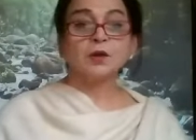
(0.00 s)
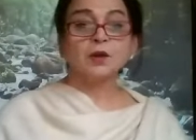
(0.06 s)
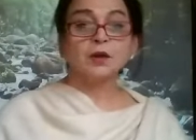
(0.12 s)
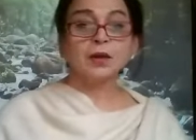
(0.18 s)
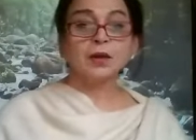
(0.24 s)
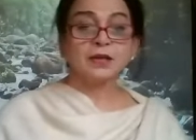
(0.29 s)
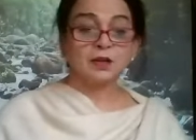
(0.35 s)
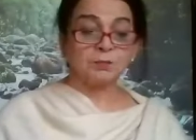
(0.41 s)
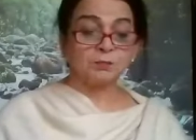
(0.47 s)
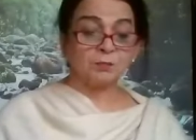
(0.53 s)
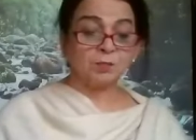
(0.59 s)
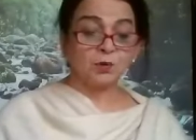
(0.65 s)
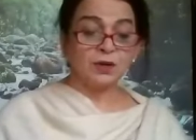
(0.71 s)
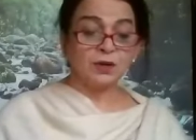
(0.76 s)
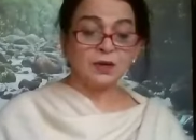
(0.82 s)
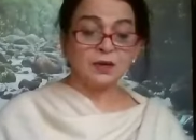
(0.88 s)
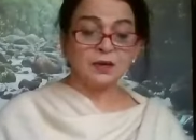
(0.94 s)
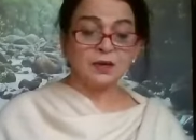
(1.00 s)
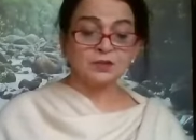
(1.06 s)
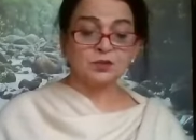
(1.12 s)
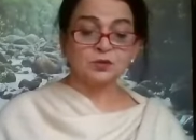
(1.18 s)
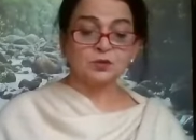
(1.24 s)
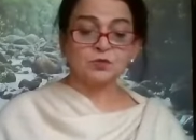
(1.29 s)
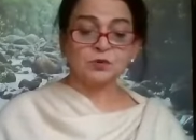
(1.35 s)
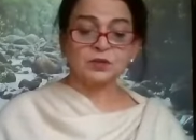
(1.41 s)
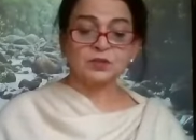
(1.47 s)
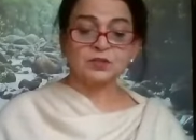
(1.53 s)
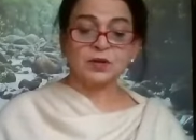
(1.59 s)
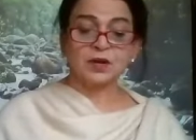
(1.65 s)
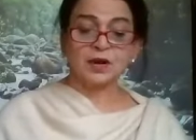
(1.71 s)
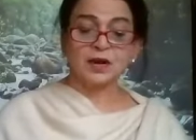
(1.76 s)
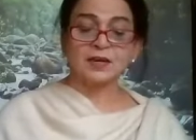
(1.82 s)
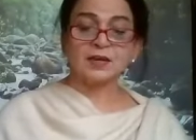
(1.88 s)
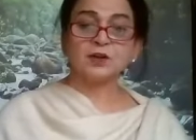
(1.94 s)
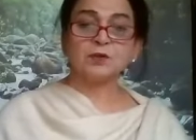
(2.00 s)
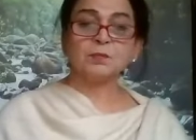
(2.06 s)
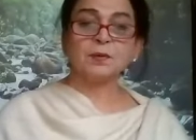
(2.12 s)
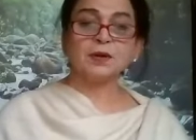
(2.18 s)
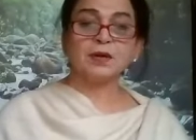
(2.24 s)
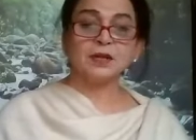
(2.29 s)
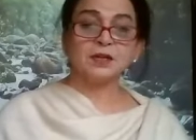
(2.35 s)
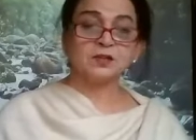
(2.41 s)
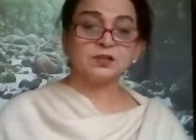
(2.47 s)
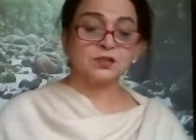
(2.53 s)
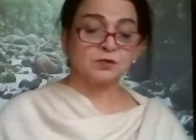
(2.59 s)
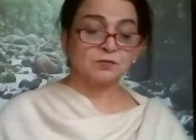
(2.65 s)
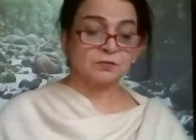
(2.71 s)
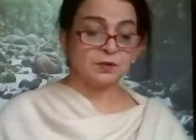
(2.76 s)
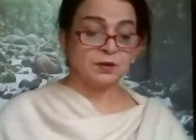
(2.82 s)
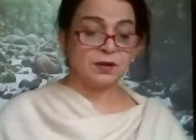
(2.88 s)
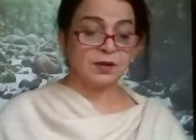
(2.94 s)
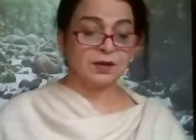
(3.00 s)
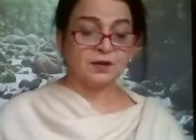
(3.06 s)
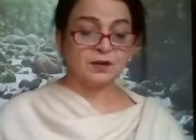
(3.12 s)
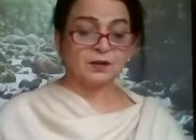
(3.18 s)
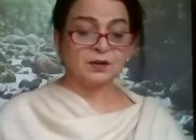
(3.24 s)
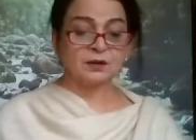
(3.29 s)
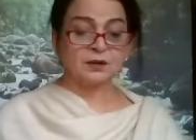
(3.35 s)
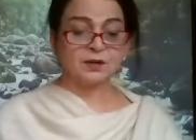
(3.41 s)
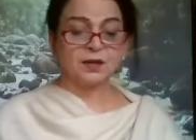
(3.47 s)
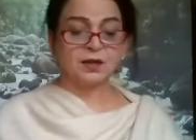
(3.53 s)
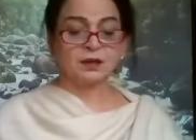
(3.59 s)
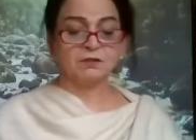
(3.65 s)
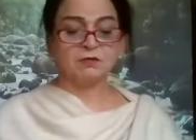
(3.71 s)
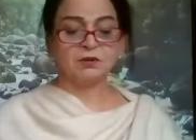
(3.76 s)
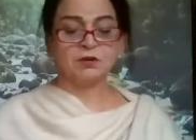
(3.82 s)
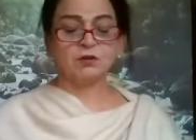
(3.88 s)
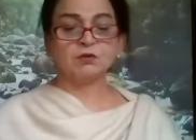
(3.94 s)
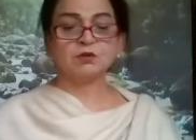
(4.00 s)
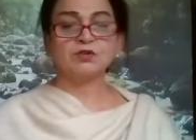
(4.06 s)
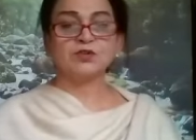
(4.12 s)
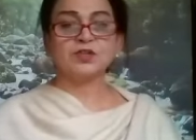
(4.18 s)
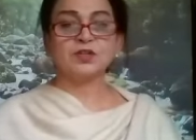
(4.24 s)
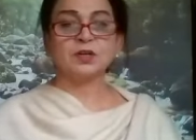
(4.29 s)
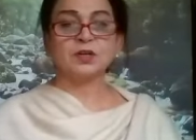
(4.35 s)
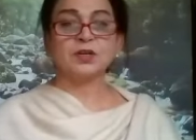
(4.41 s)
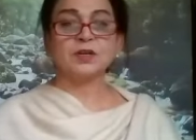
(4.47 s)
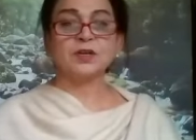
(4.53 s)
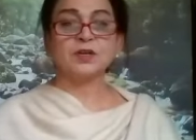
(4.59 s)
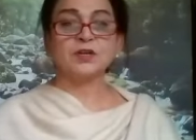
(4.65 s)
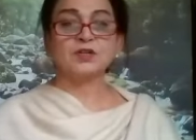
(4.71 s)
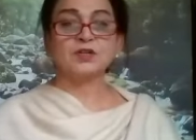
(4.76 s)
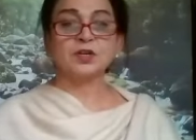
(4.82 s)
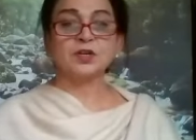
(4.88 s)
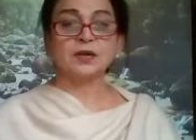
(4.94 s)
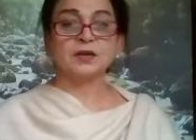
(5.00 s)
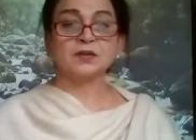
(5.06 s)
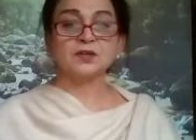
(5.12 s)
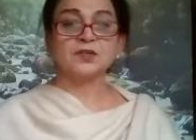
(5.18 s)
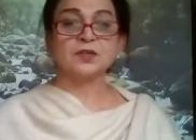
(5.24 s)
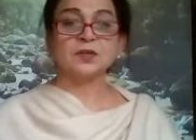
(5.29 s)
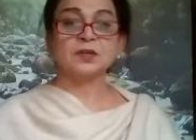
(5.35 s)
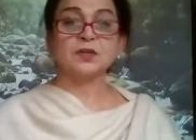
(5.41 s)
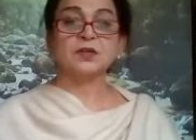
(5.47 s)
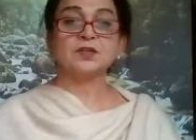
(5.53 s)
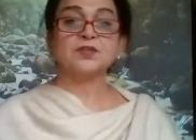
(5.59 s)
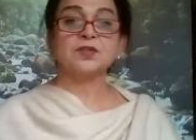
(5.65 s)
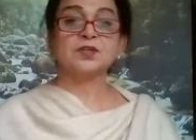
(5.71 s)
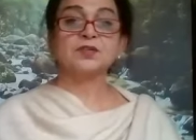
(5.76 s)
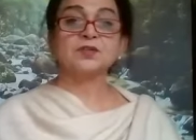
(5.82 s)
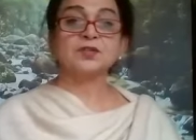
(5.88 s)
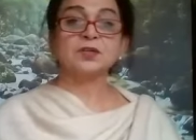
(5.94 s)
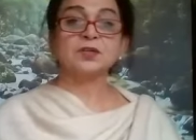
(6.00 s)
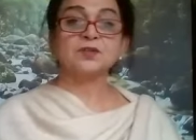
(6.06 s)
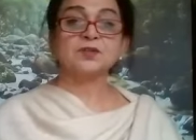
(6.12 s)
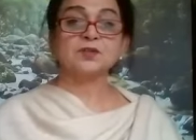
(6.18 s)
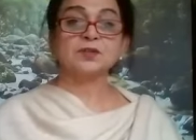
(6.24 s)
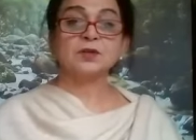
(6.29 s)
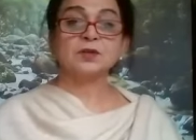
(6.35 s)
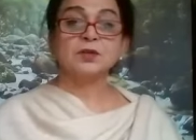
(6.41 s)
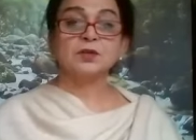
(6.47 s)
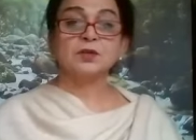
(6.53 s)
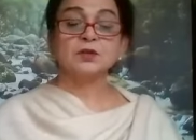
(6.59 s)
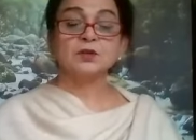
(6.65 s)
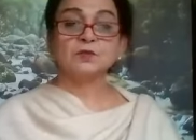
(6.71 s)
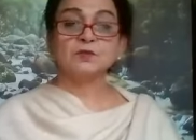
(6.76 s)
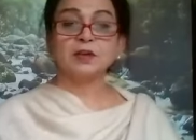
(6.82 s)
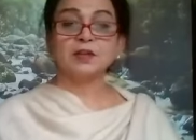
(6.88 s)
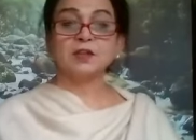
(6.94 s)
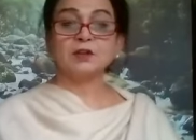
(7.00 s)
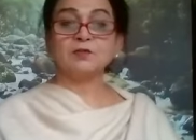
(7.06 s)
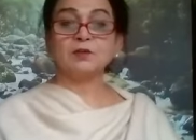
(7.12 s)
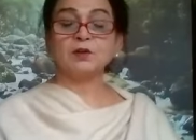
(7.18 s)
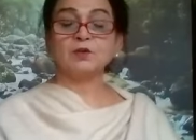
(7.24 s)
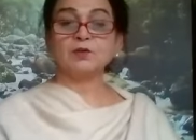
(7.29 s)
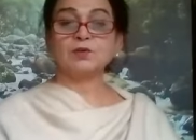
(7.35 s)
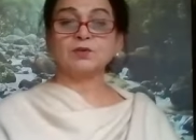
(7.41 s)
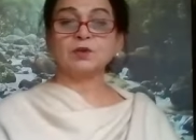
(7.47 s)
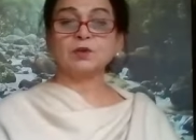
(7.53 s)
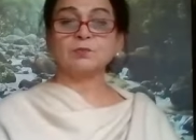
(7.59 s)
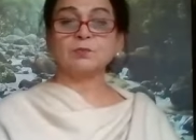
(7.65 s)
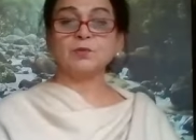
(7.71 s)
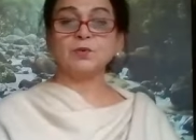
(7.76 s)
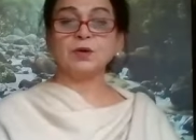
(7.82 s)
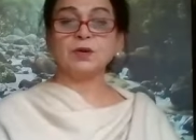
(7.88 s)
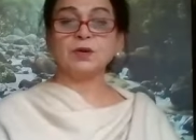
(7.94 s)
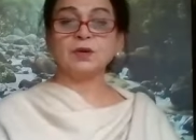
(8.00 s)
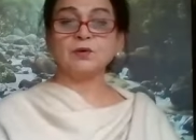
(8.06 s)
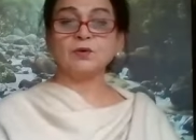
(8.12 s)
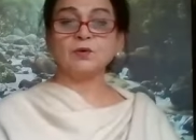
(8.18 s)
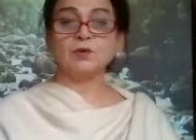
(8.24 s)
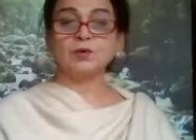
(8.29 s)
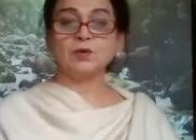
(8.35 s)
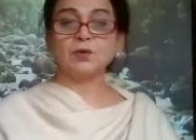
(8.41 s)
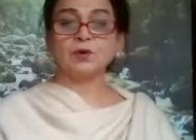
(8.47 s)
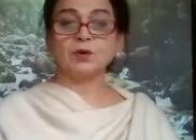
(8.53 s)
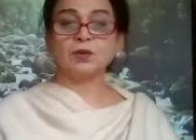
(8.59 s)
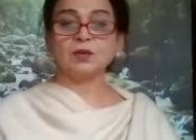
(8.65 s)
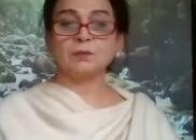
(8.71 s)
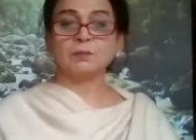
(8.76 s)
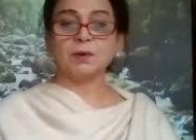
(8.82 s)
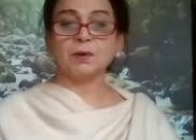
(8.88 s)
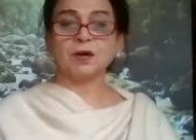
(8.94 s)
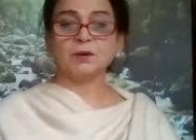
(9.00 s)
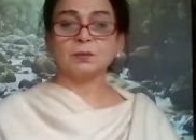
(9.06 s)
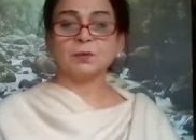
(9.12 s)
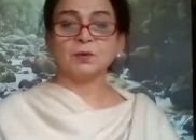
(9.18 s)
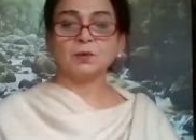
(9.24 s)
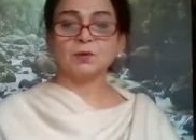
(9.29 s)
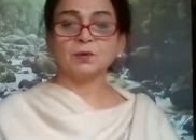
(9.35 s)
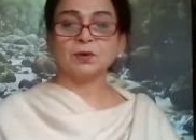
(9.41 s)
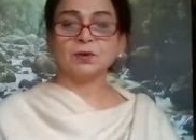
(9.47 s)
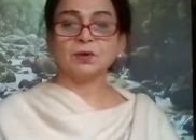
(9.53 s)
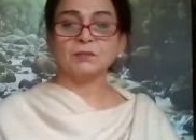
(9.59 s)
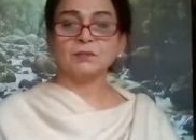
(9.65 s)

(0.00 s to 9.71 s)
like a pulling us towards the higher planes of a greater evolutionary status and existence. So whether we go to the Punya Lok or the Pap Lok.